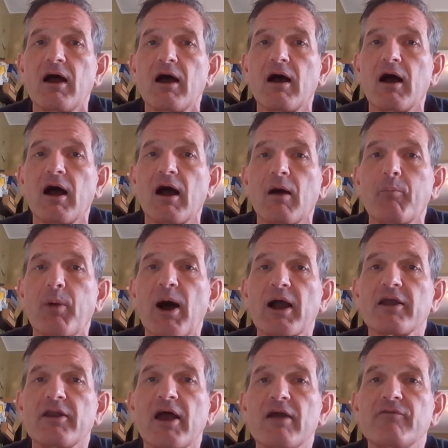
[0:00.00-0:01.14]
A
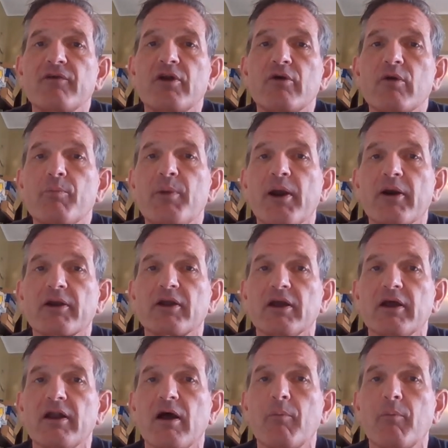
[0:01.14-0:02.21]
pocket knife and a repair kit.